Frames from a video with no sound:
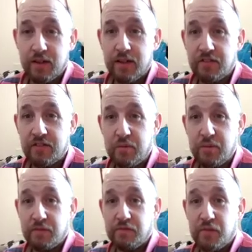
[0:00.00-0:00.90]
Let's hope
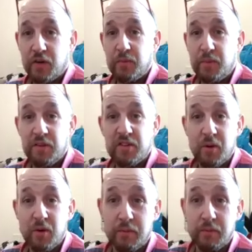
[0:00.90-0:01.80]
we can find some winners
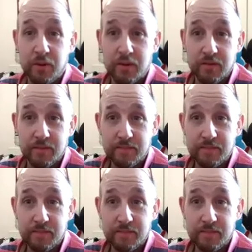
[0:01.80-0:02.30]
tomorrow, then, boys.